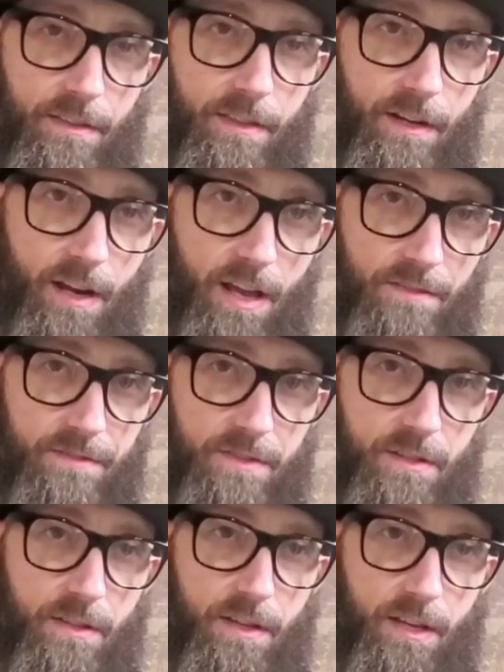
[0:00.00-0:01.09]
the
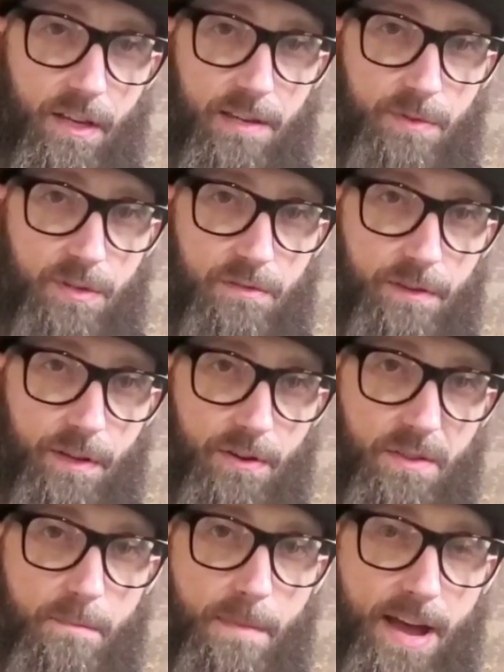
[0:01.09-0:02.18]
left
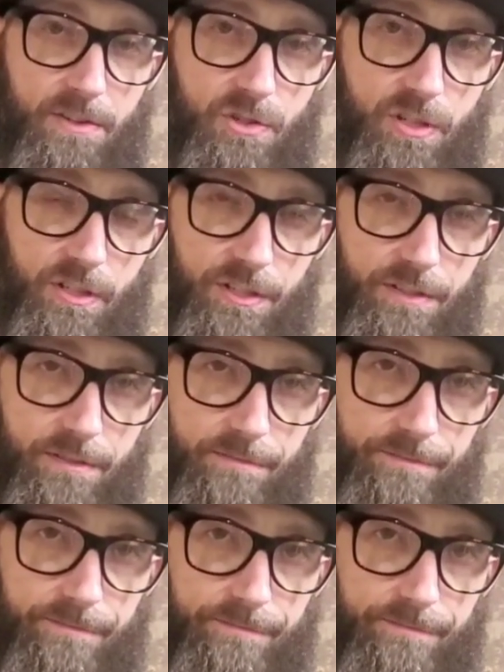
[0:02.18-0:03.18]
hemisphere, the masculine.